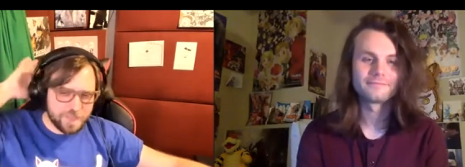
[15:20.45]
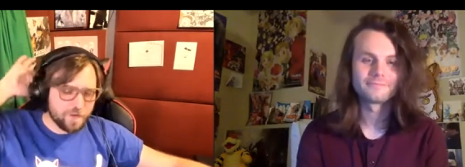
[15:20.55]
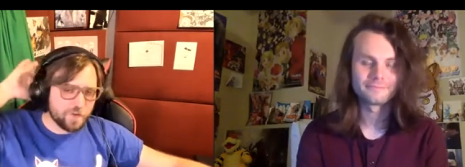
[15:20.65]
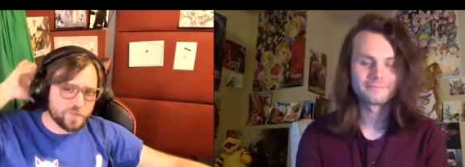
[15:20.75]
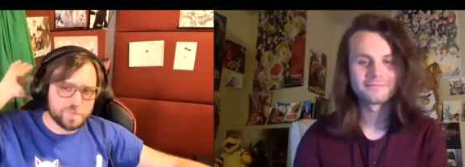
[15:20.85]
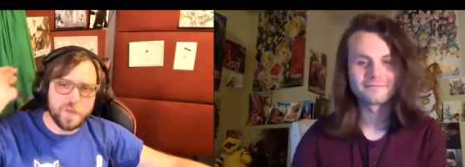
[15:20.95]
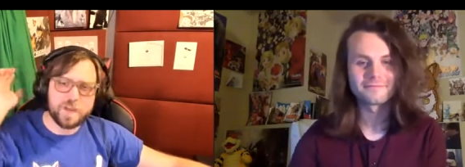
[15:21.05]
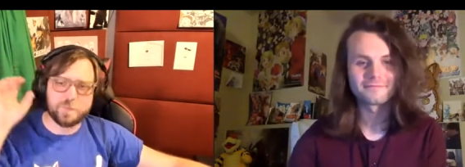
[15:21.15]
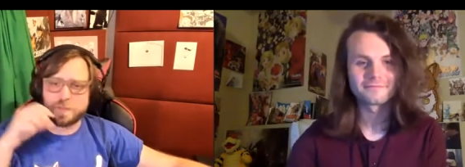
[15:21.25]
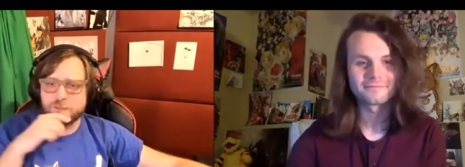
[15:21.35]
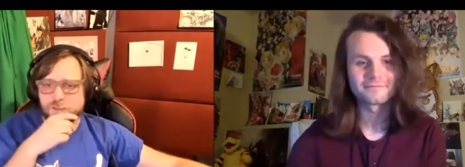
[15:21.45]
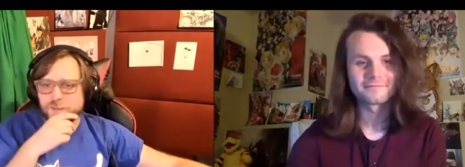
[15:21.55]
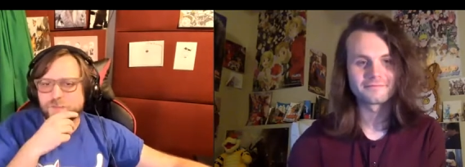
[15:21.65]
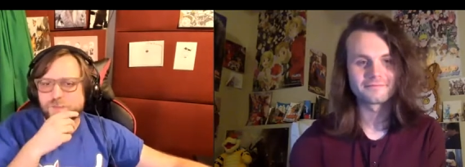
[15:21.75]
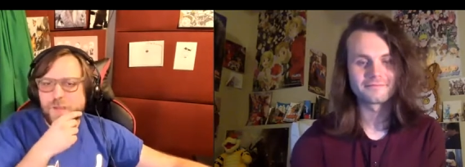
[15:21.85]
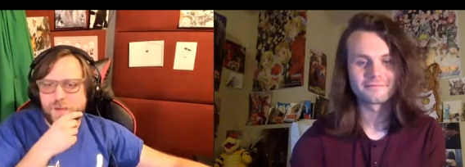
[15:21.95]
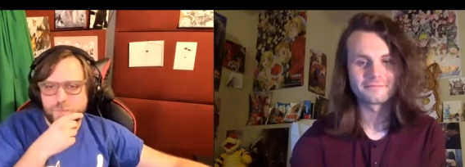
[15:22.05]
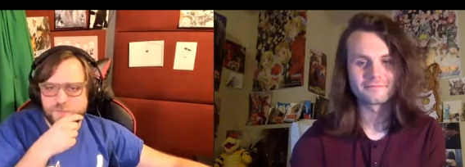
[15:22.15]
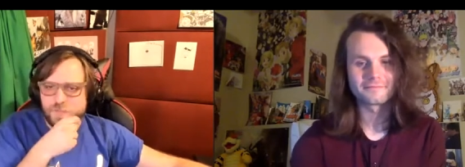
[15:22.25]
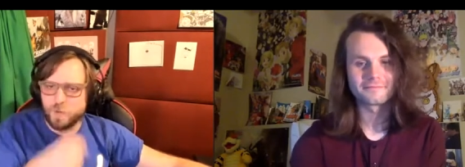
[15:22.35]
Speaker 1: I don't know. This might have been this might have
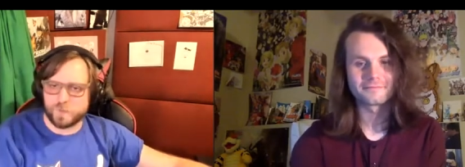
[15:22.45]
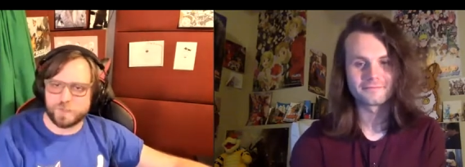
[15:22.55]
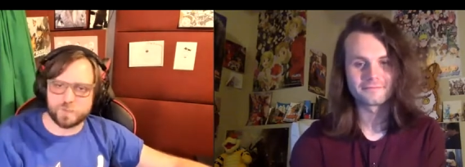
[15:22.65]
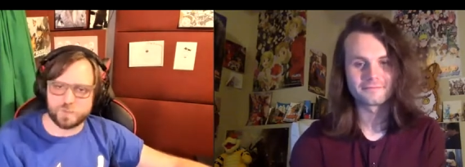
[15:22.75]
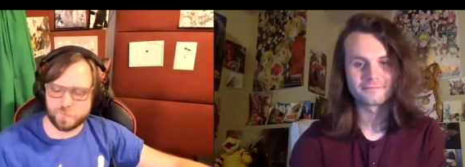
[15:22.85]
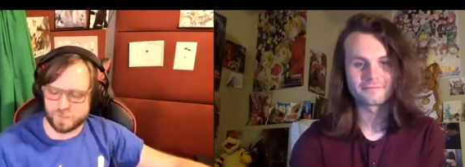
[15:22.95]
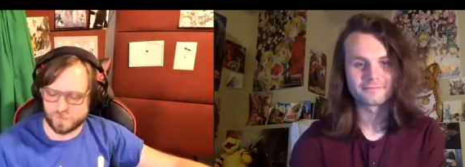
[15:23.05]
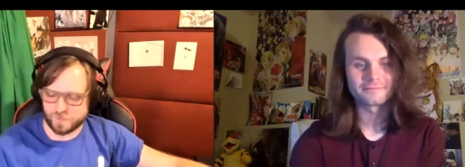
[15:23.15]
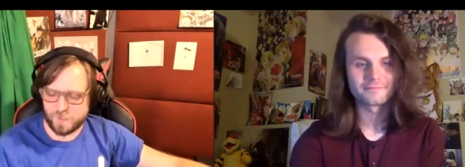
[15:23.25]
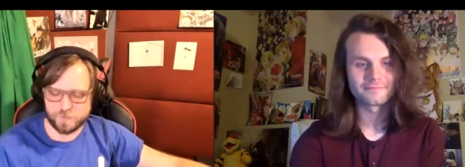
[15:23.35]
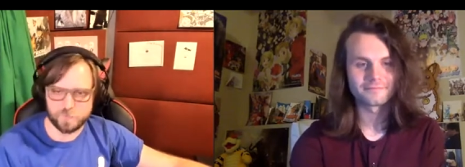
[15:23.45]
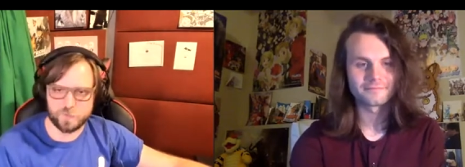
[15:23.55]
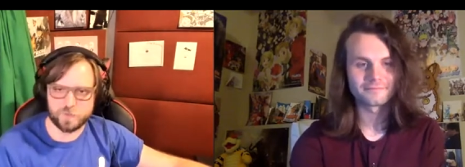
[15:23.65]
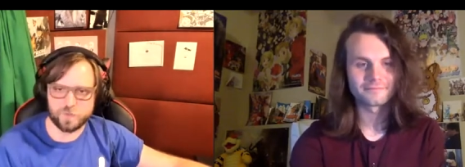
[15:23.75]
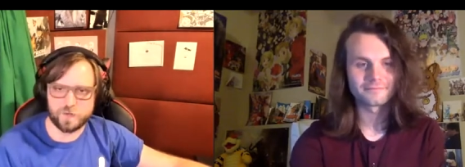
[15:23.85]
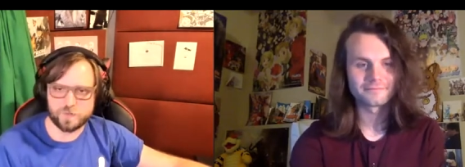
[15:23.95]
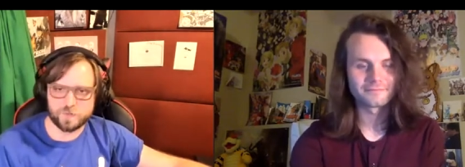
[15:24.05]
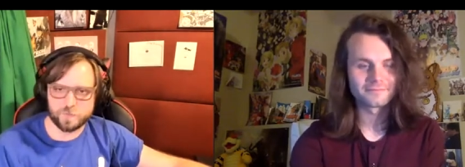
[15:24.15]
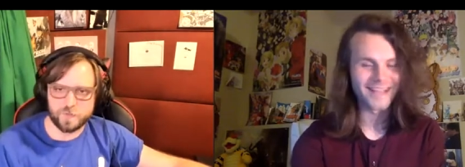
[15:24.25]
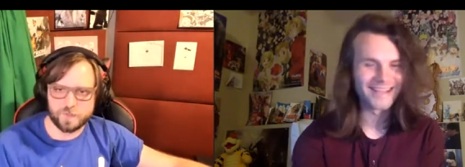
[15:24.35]
been Tony just being an expert
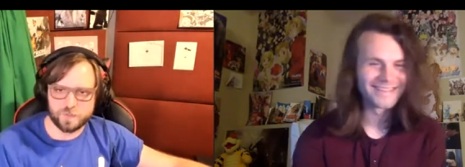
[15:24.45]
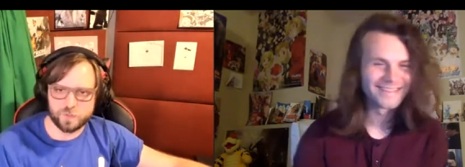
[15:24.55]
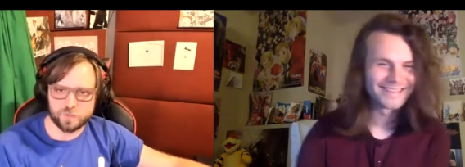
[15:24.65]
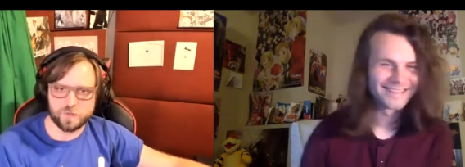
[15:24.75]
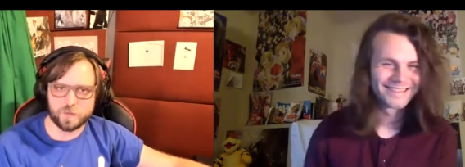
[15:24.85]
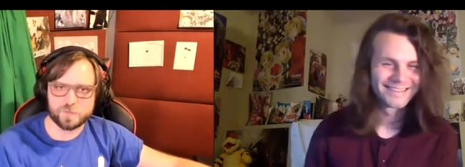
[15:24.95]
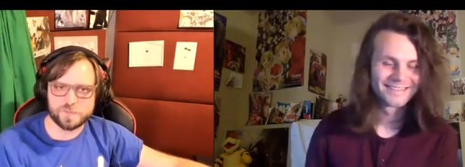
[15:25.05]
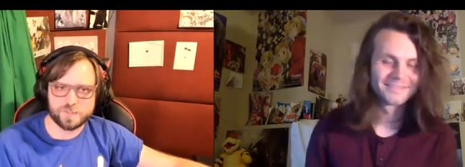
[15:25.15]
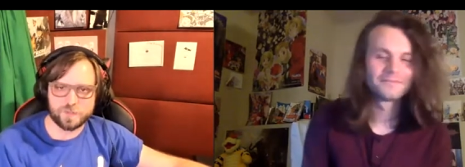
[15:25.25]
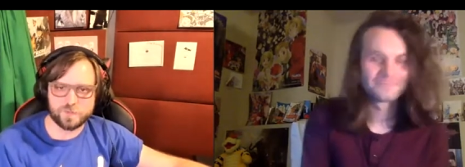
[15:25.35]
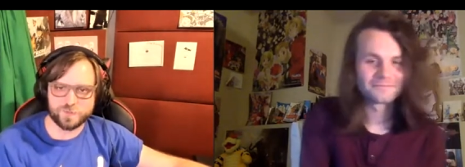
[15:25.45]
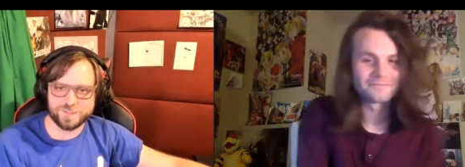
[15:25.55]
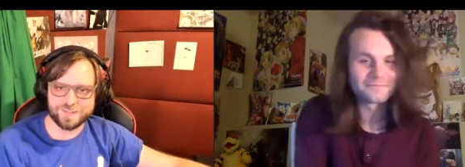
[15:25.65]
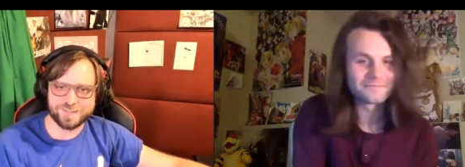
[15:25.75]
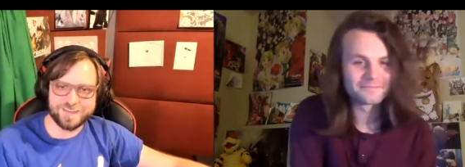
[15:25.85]
director and making sure that I was scheduled at